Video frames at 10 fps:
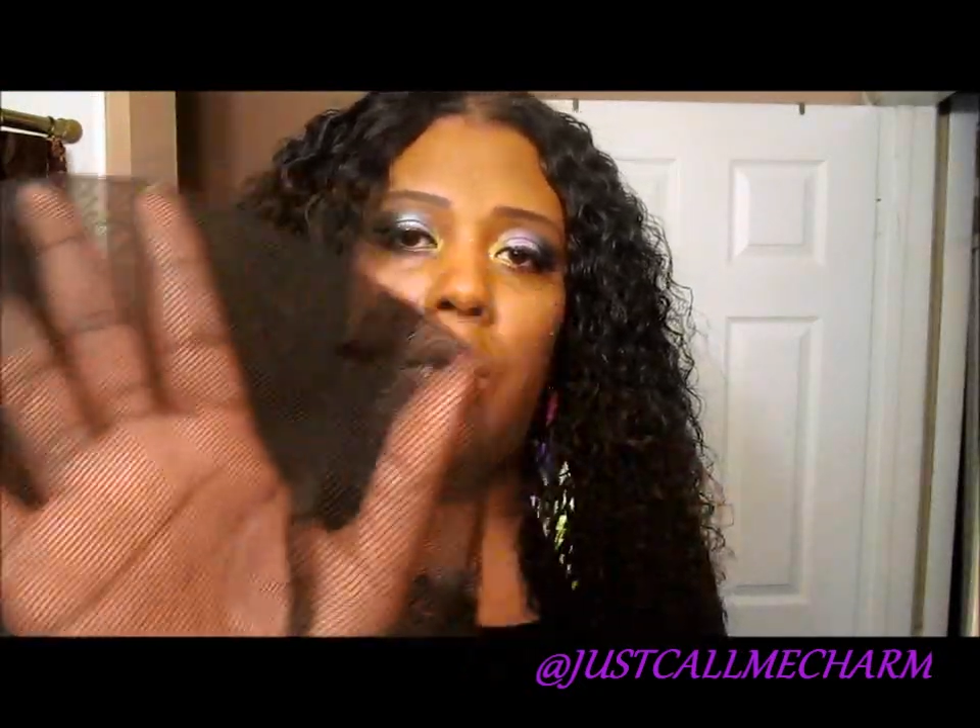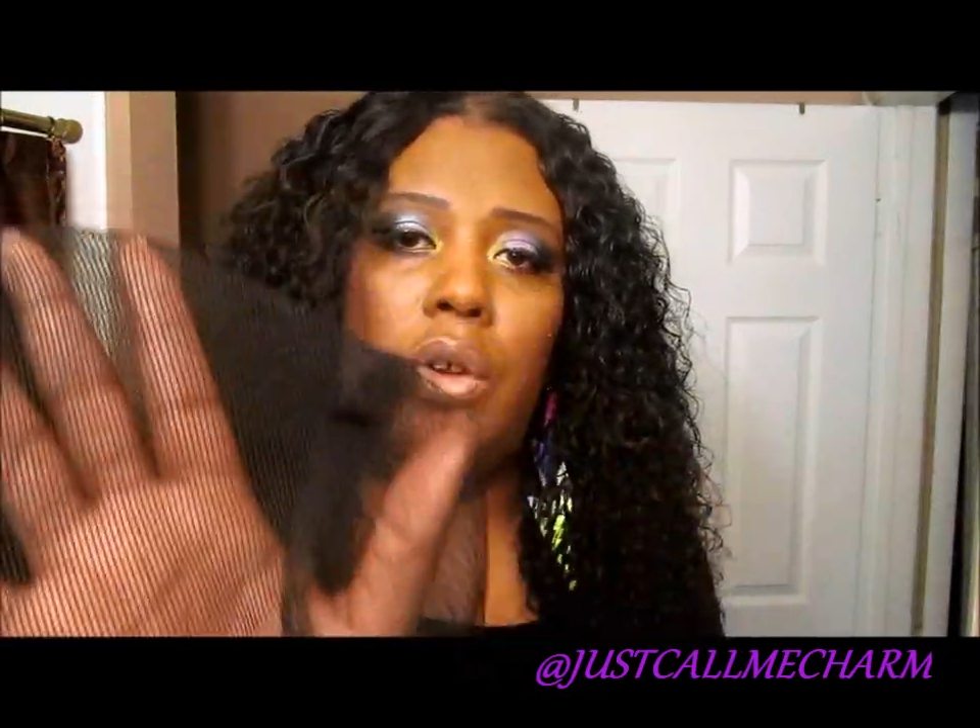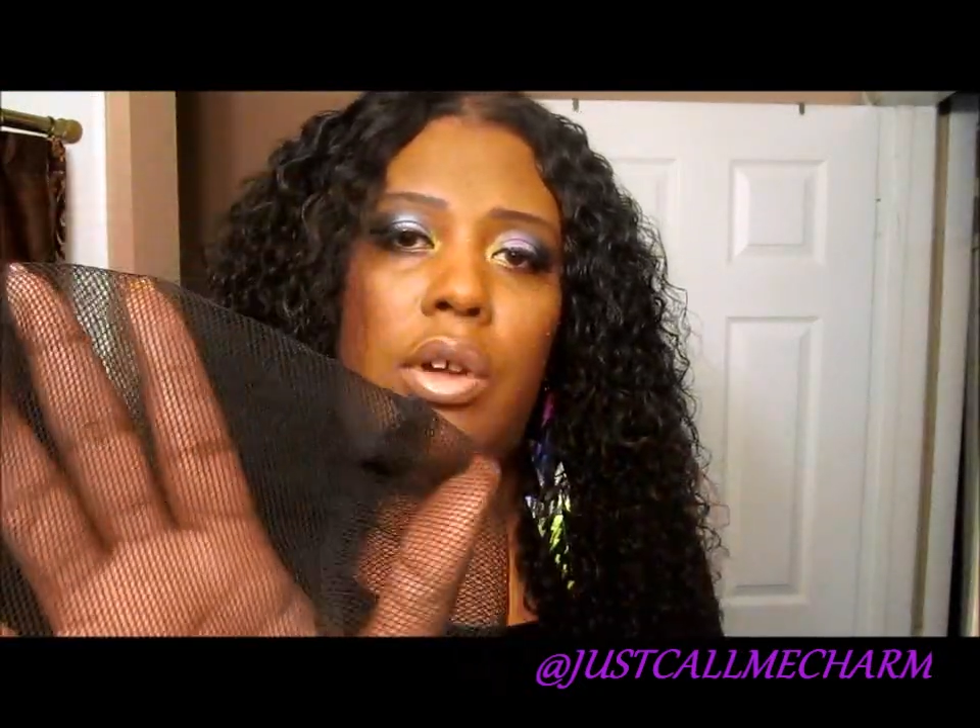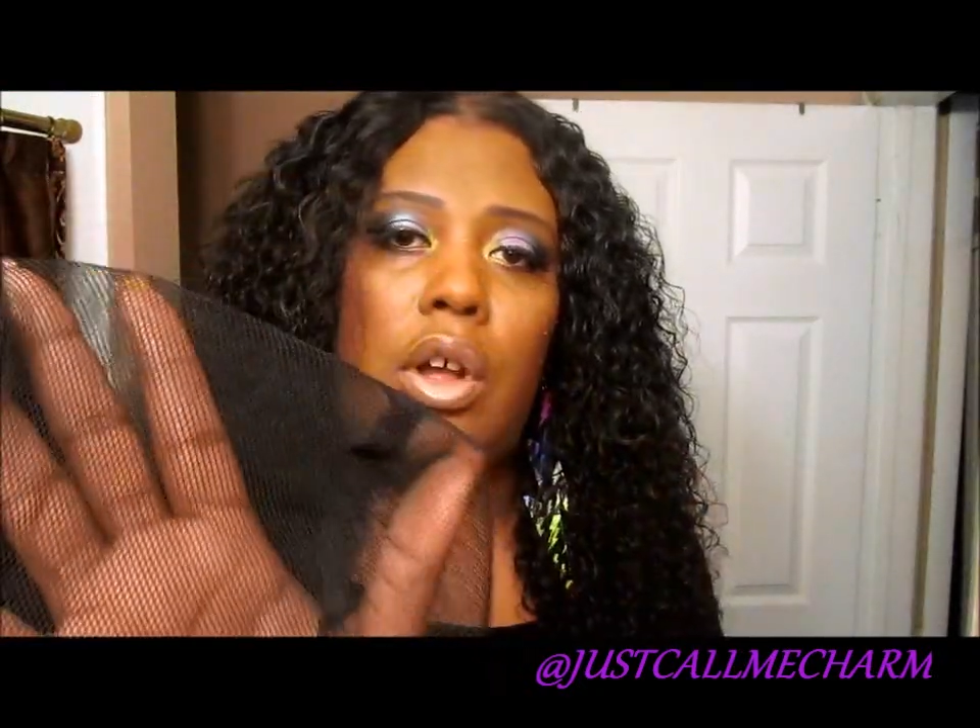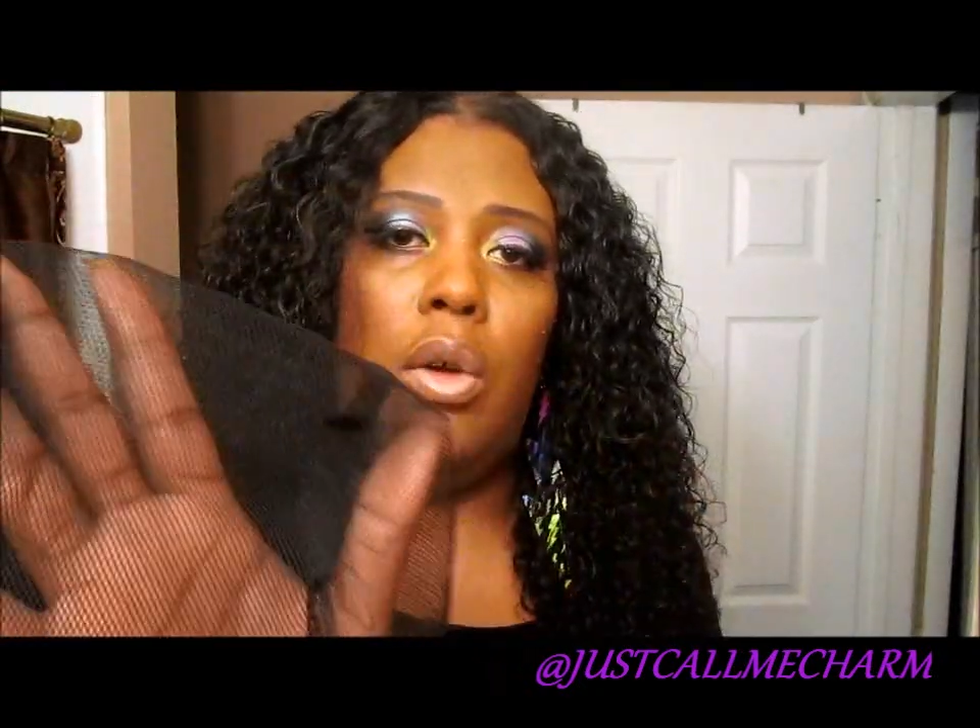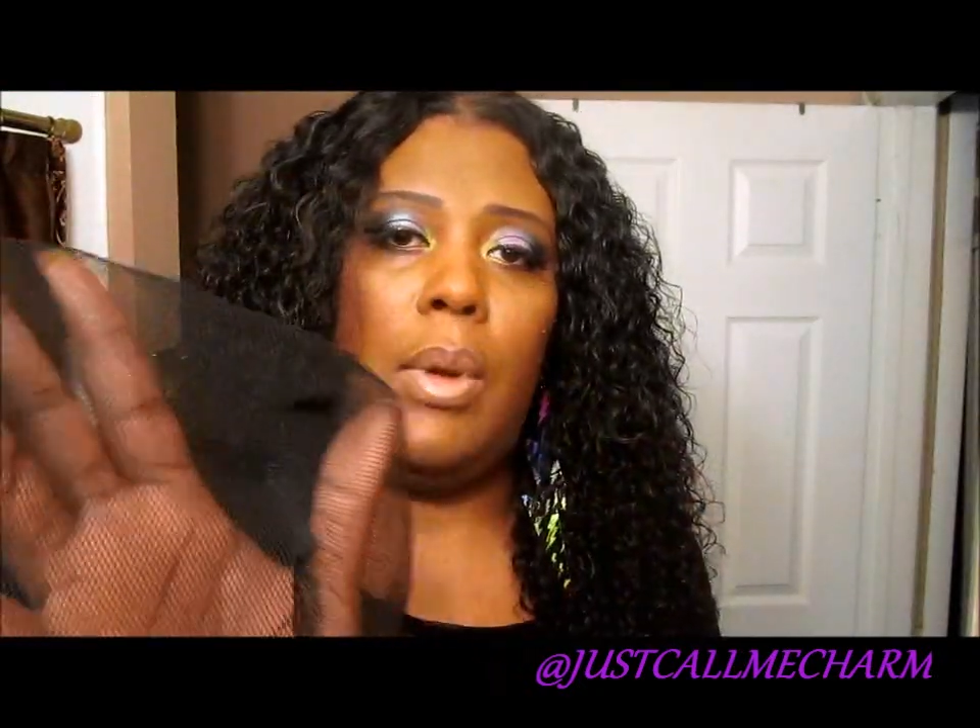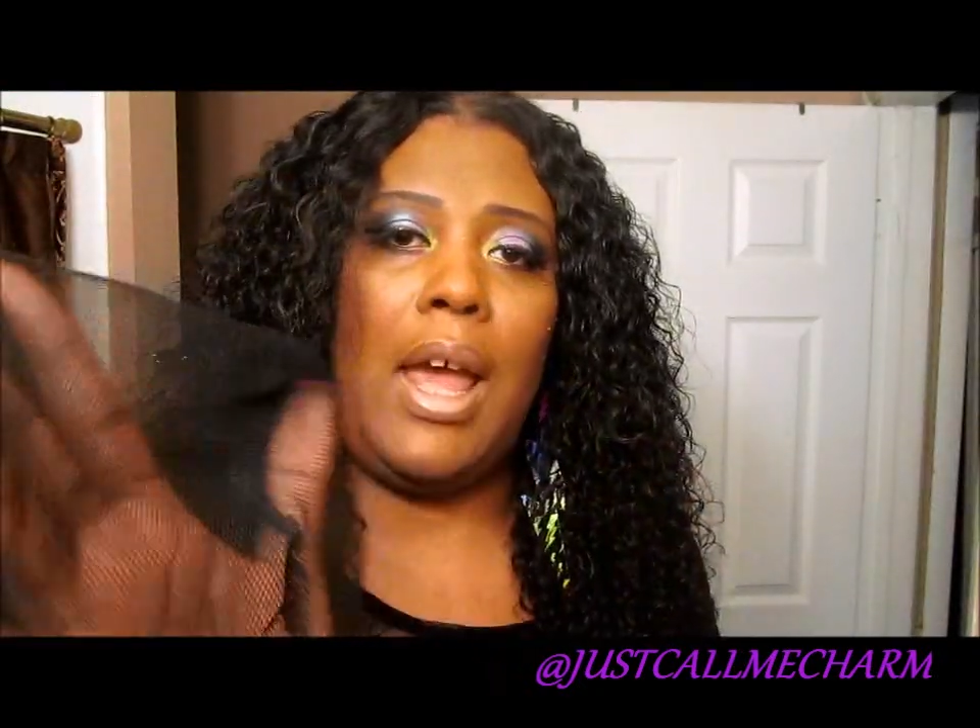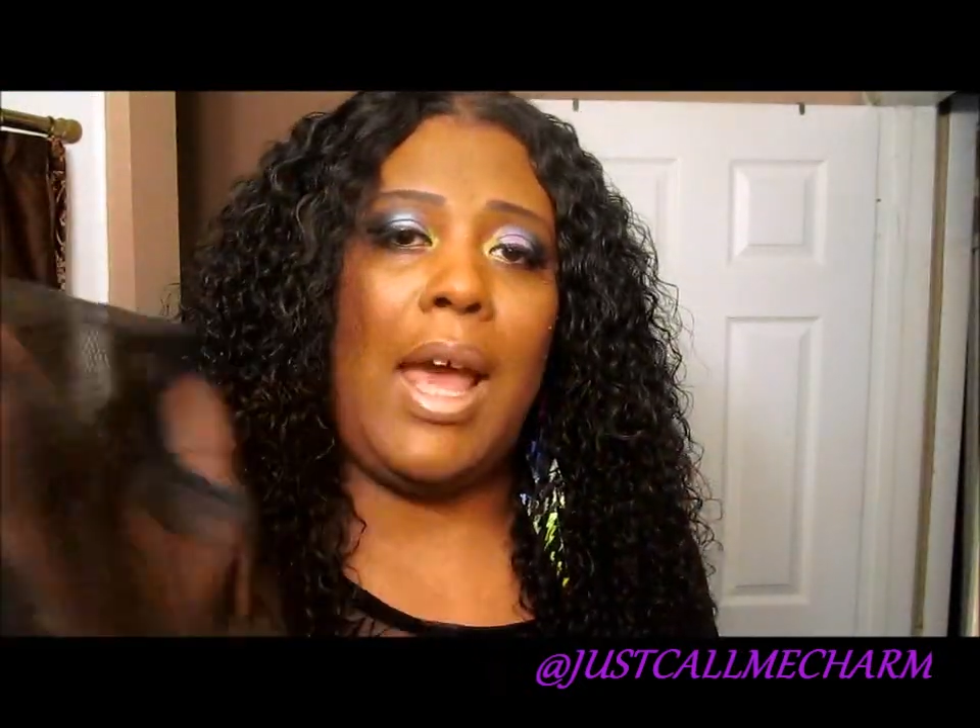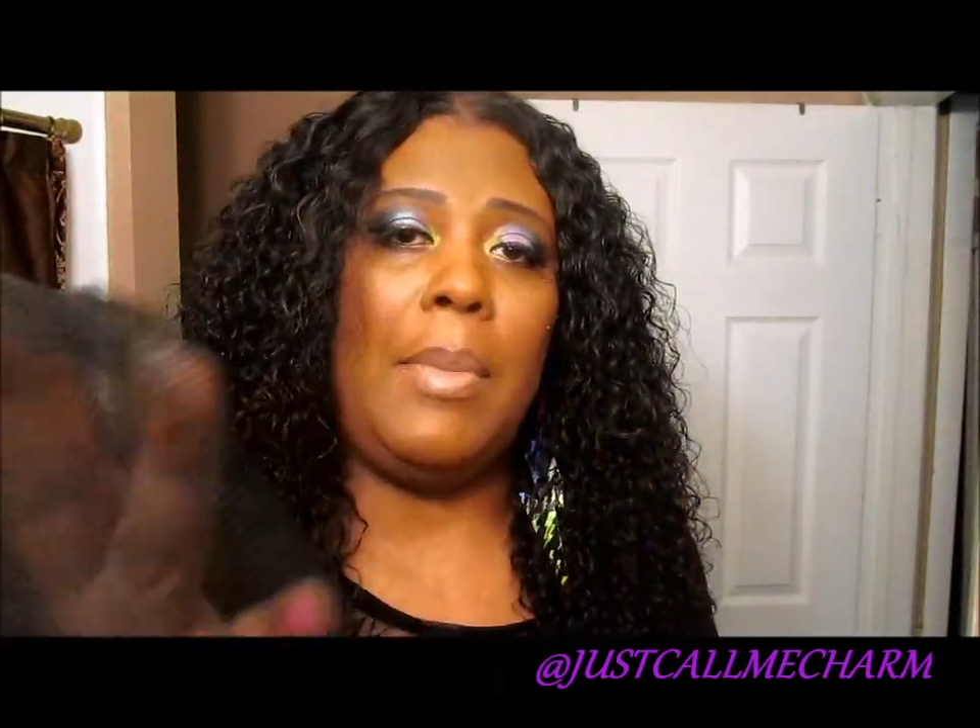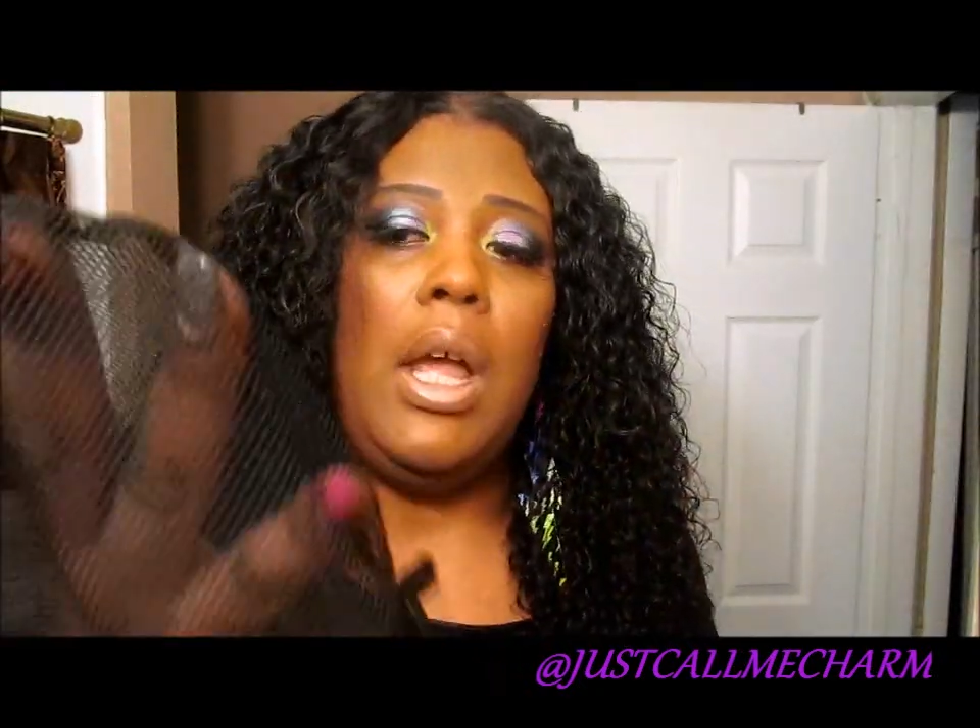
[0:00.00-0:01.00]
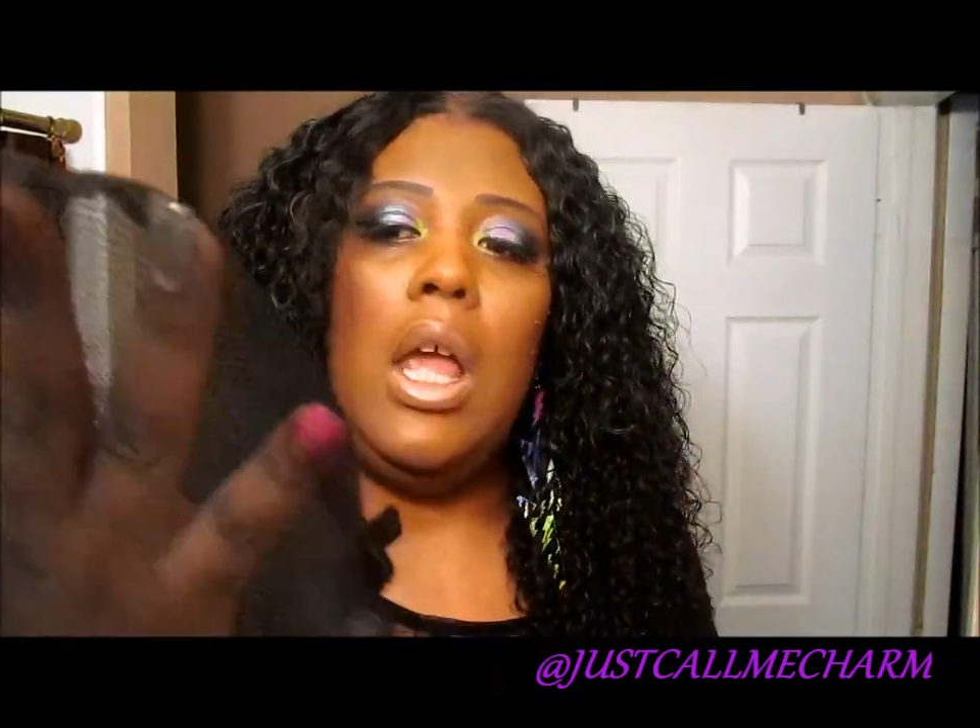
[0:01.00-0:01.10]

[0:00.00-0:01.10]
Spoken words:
or your dome cap,